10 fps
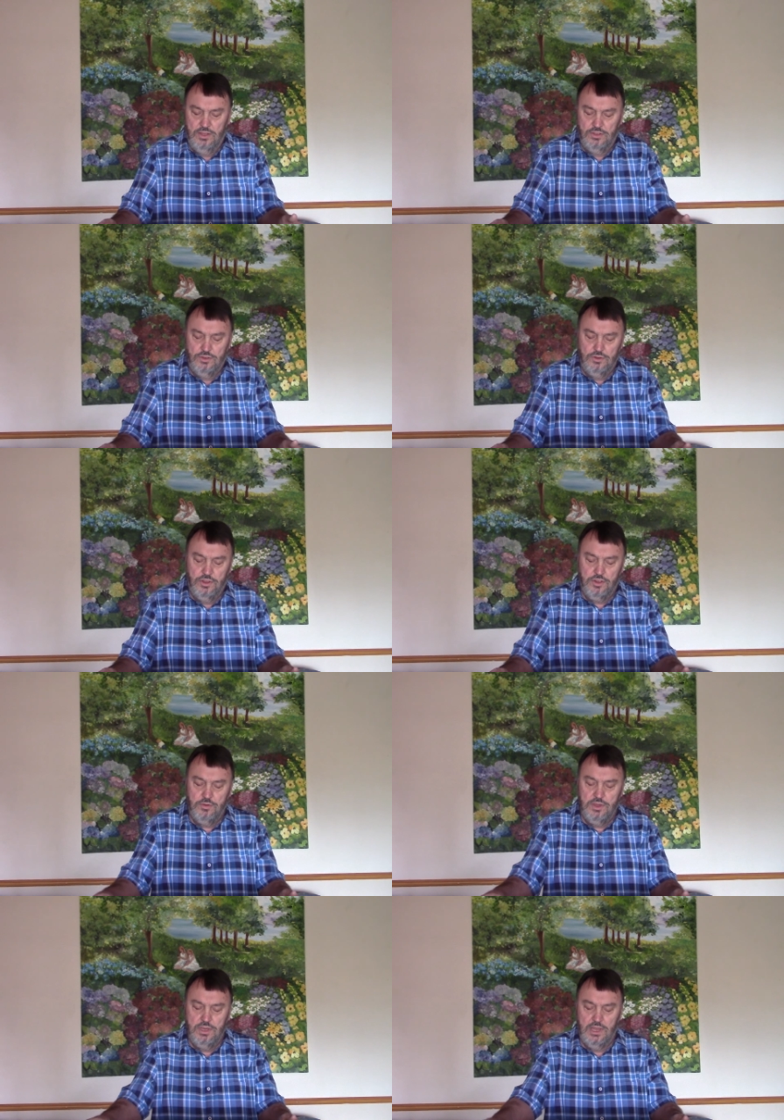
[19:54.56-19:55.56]
Jude
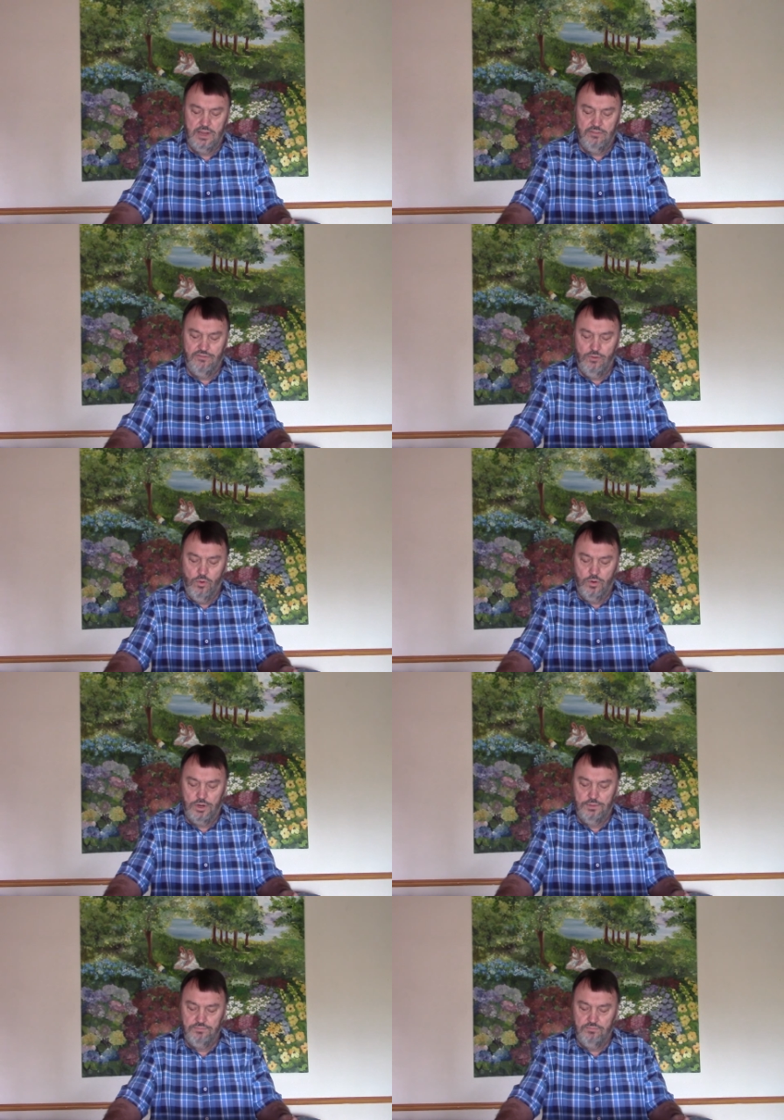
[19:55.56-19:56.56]
3 and
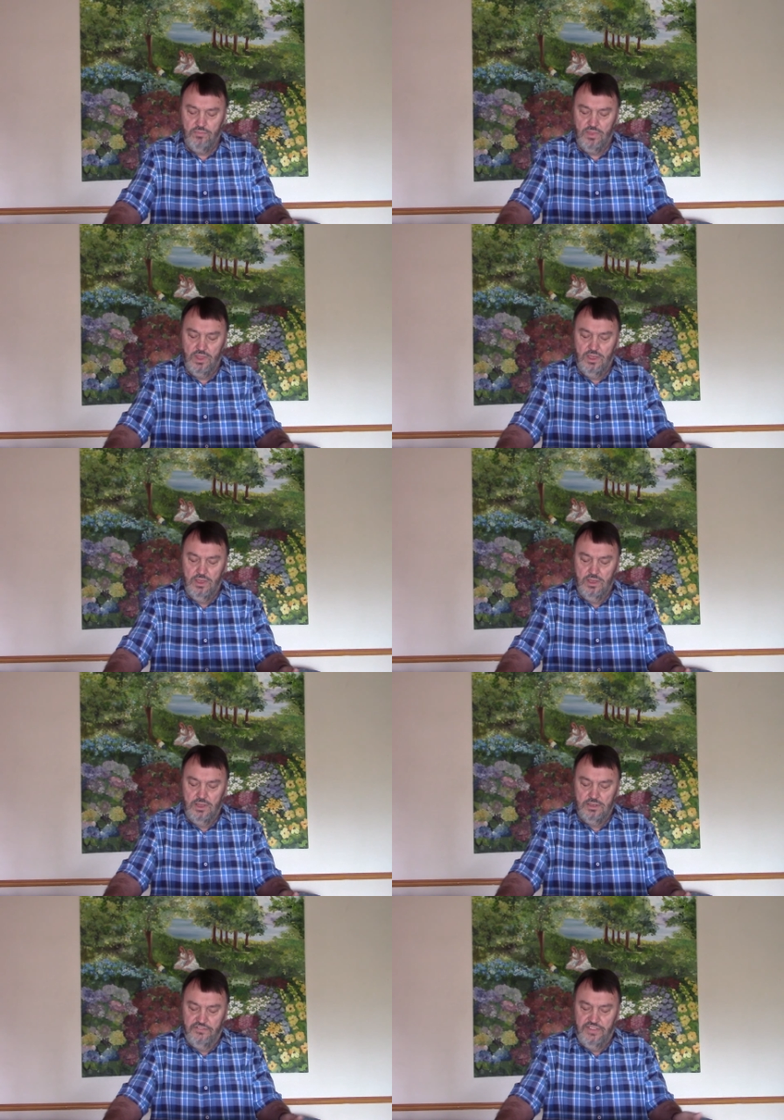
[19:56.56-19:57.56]
4
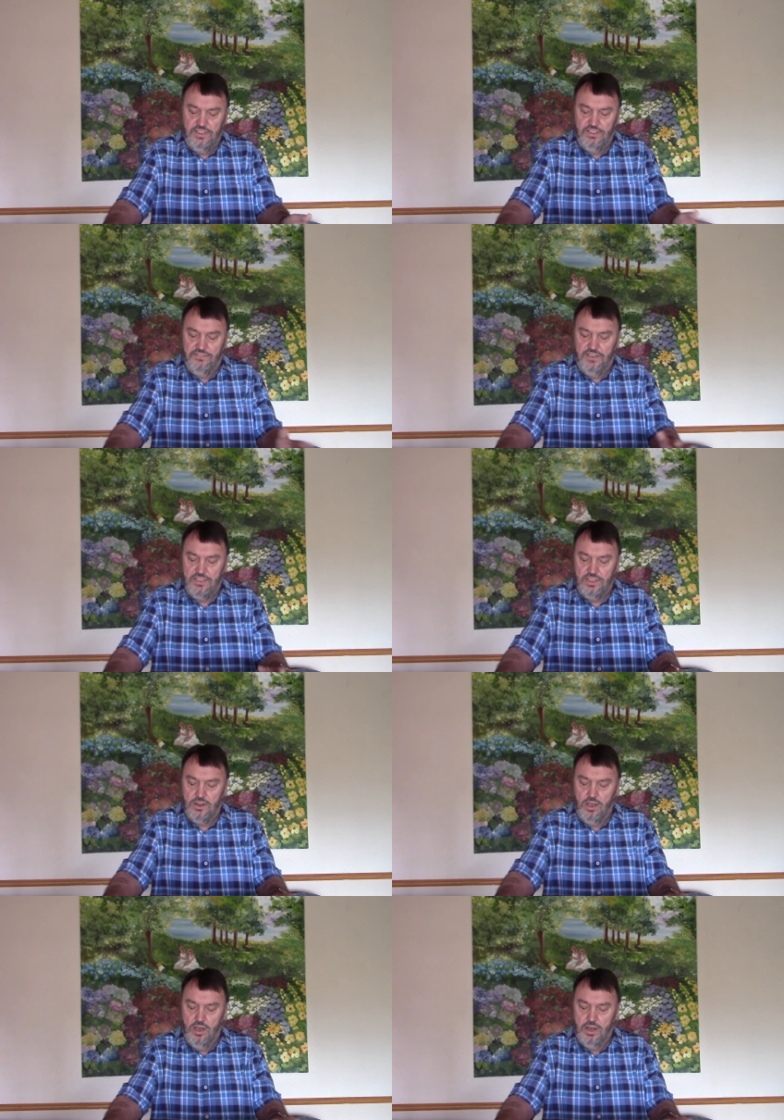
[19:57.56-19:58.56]
defend the faith that
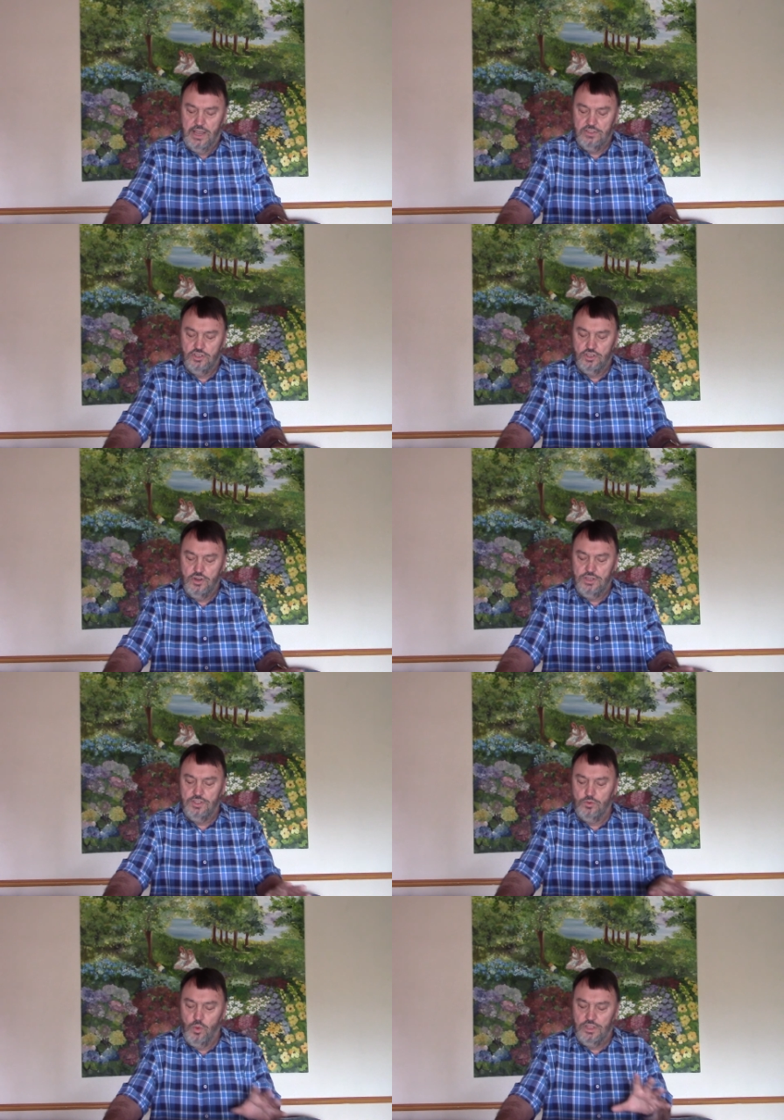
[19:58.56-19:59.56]
God has
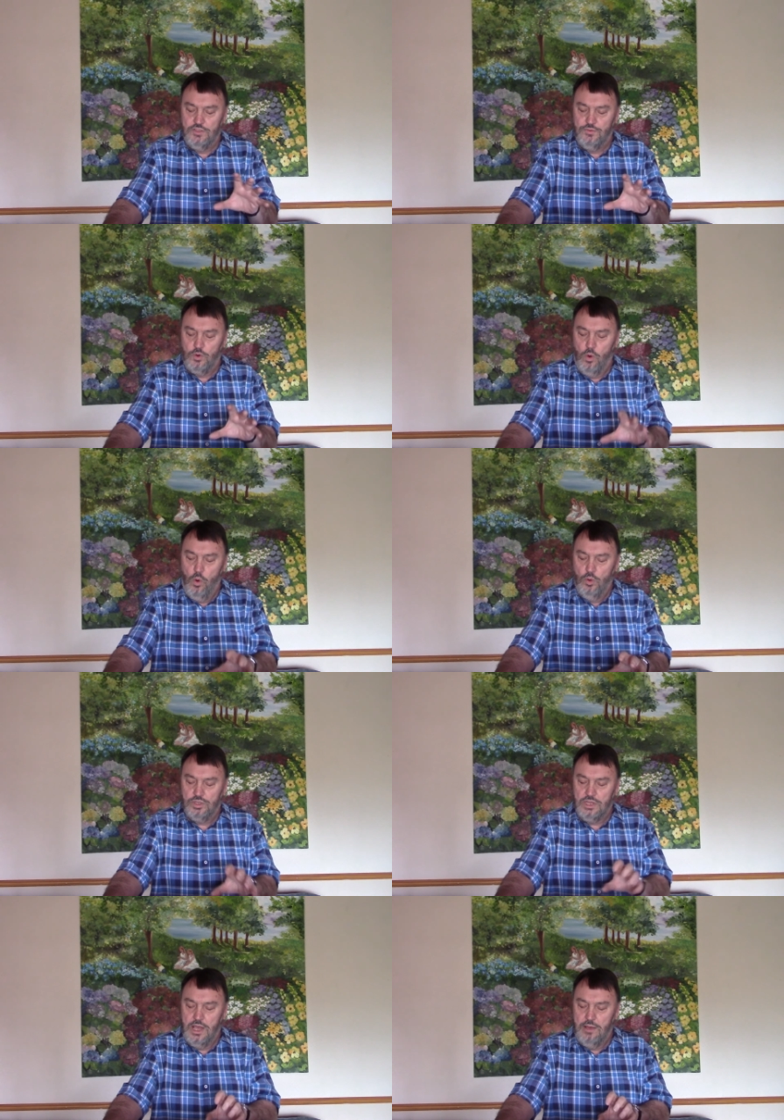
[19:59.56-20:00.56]
entrusted once for
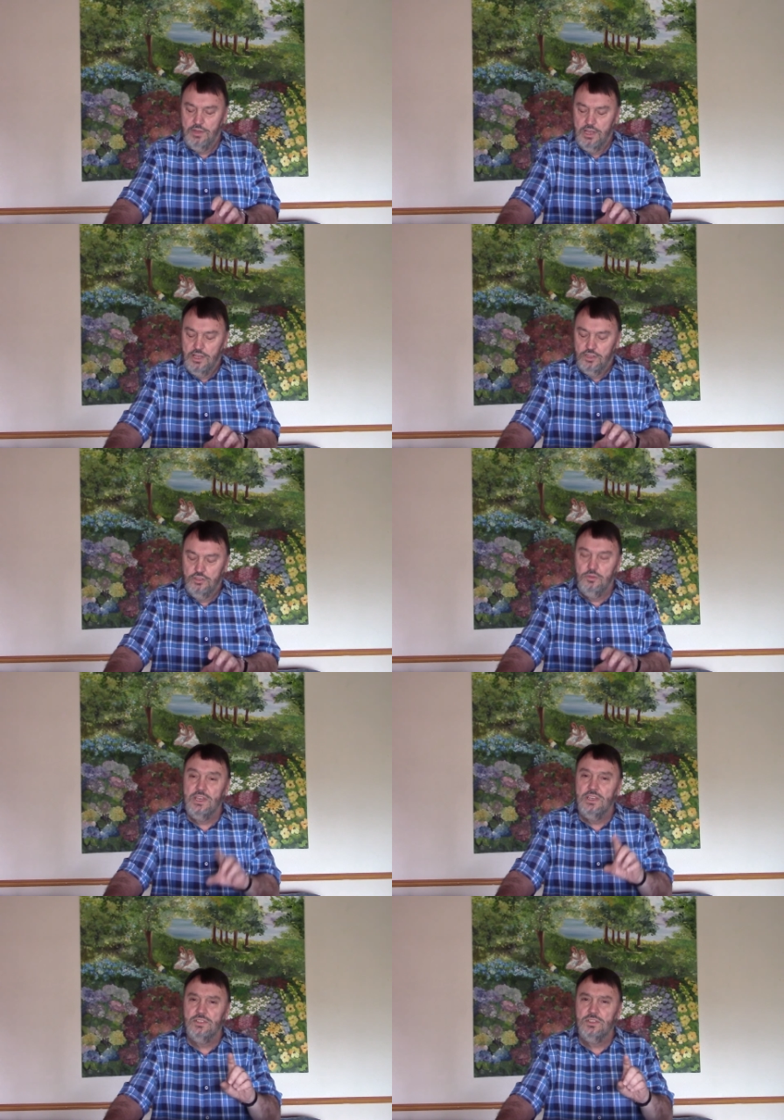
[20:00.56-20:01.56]
all time to
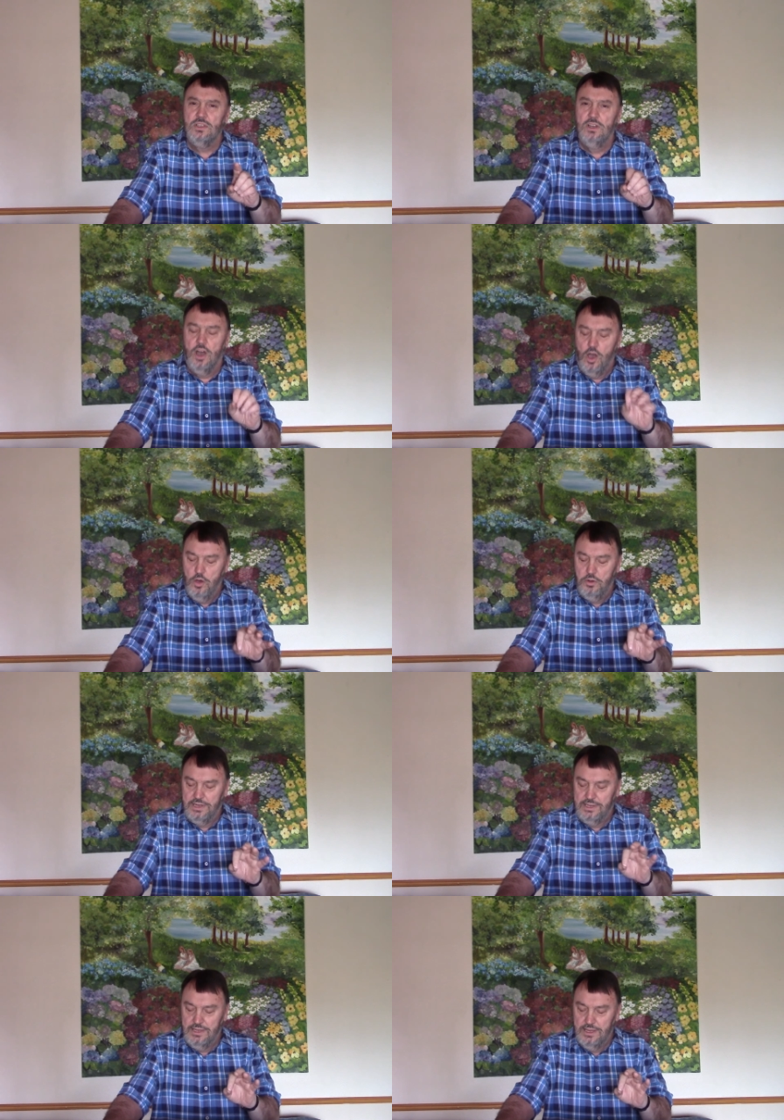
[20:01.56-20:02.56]
his
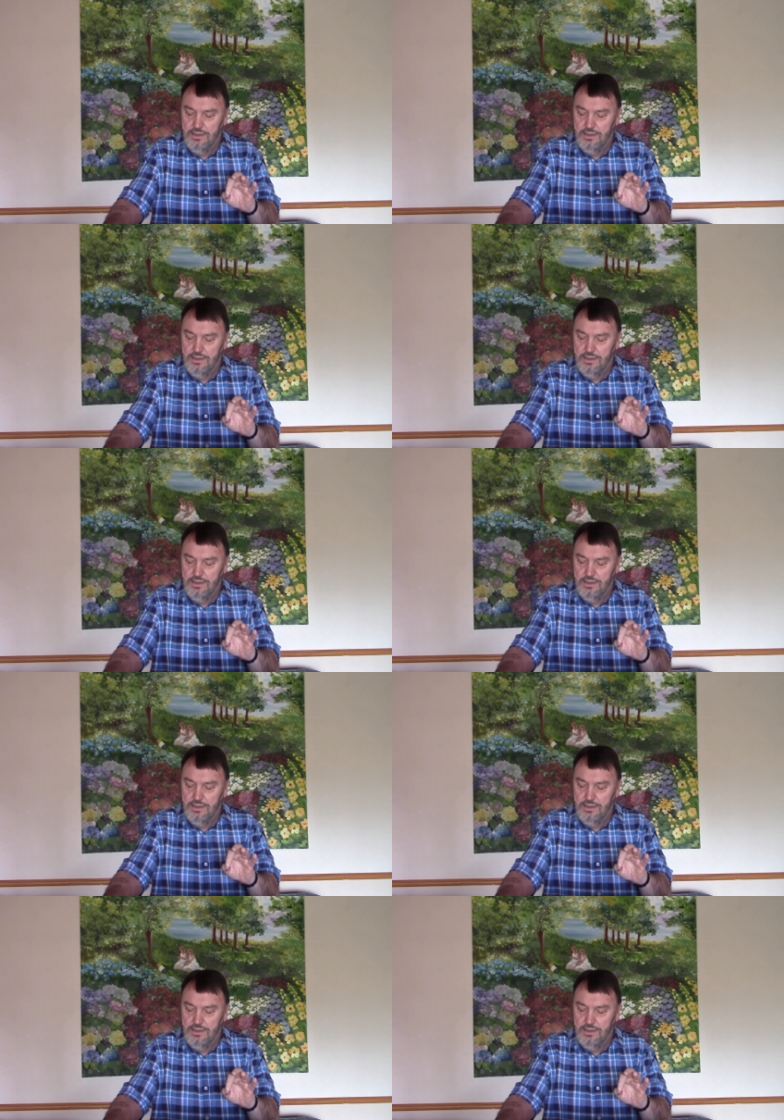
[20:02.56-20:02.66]
holy